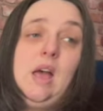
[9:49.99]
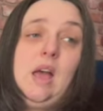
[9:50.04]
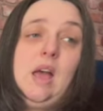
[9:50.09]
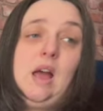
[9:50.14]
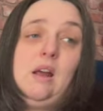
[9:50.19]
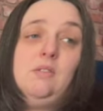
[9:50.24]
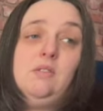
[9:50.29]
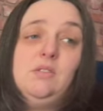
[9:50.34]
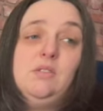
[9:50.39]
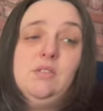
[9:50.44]

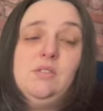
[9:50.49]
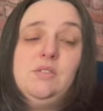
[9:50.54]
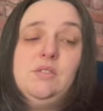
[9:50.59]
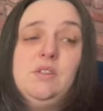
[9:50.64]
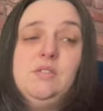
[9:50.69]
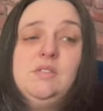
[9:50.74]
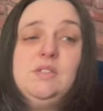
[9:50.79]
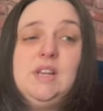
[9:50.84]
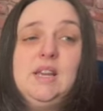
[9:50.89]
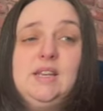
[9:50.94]
Harold
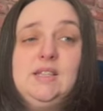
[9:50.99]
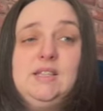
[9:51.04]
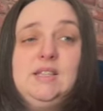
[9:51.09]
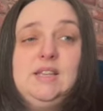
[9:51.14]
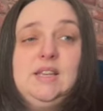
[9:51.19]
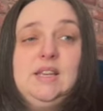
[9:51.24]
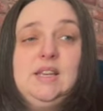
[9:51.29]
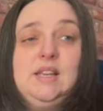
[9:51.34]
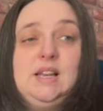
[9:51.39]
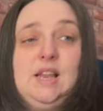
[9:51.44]
also stated
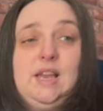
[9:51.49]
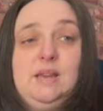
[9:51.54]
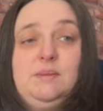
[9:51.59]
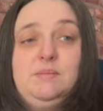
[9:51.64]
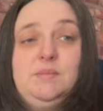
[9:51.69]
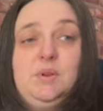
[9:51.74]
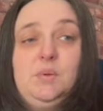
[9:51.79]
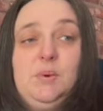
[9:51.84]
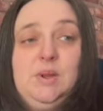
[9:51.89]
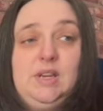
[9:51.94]
he
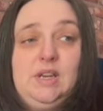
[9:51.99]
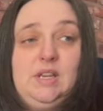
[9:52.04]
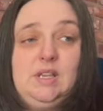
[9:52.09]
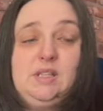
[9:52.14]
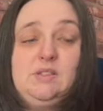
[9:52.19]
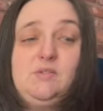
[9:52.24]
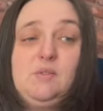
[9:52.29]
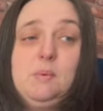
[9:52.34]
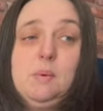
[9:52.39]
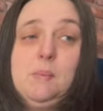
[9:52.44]
claimed the
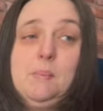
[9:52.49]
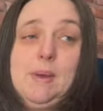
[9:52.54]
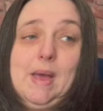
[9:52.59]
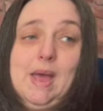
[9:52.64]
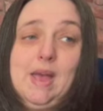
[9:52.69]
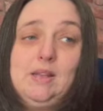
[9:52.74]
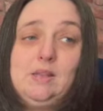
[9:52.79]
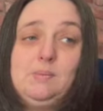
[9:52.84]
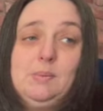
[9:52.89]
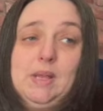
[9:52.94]
winnings from a
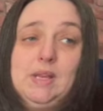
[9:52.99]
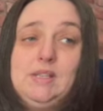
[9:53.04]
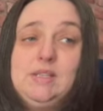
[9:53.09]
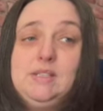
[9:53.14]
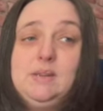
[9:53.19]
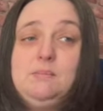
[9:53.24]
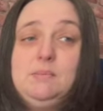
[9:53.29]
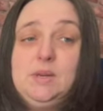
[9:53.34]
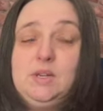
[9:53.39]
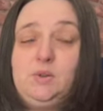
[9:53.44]
bet
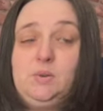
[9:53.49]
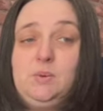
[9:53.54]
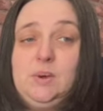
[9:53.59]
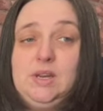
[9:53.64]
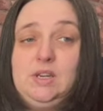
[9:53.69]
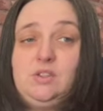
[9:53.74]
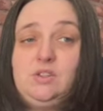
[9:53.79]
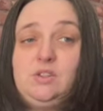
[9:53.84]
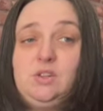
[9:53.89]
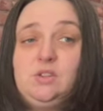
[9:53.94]
placed in
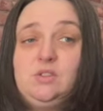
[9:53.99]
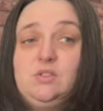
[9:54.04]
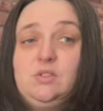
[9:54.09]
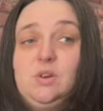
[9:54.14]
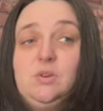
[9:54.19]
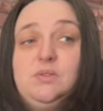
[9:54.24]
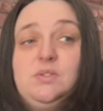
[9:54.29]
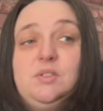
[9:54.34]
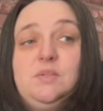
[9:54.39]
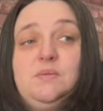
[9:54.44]
Middlewich,
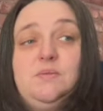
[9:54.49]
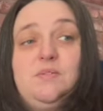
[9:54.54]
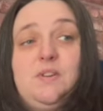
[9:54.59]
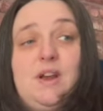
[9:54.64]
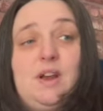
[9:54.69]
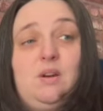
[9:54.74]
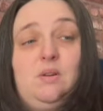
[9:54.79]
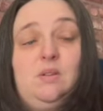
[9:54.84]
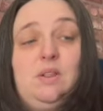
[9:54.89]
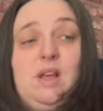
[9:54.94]
sold some
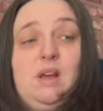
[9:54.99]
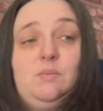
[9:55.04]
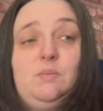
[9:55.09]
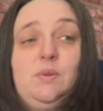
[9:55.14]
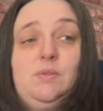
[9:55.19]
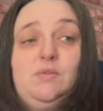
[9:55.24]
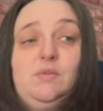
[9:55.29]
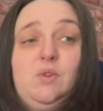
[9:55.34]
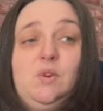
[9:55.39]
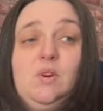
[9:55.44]
fowl, and
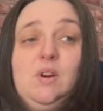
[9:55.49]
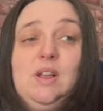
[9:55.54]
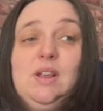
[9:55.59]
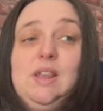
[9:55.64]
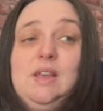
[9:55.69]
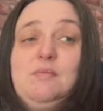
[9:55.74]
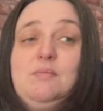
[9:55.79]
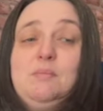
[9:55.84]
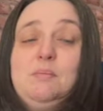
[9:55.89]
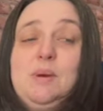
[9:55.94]
withdrew
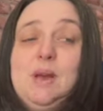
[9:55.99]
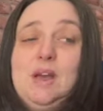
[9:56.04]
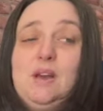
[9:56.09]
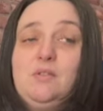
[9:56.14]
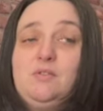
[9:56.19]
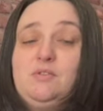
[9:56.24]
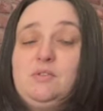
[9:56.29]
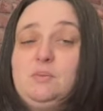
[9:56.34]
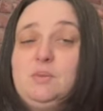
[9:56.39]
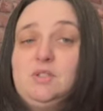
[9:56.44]

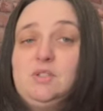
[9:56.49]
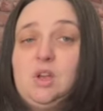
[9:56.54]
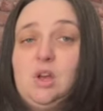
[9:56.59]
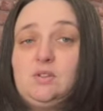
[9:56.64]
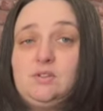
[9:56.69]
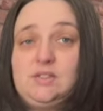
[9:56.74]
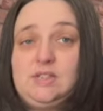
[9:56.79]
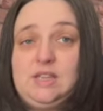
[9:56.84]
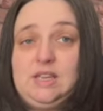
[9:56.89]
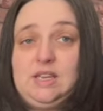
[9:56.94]
£11 from a
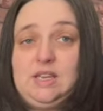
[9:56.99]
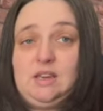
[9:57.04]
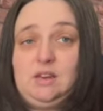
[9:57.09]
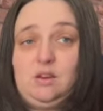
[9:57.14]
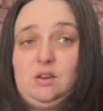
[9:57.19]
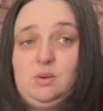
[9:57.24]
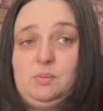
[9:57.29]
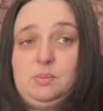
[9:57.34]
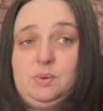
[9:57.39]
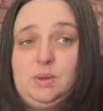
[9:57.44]
tontine
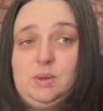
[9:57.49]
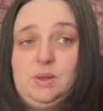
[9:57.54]
club,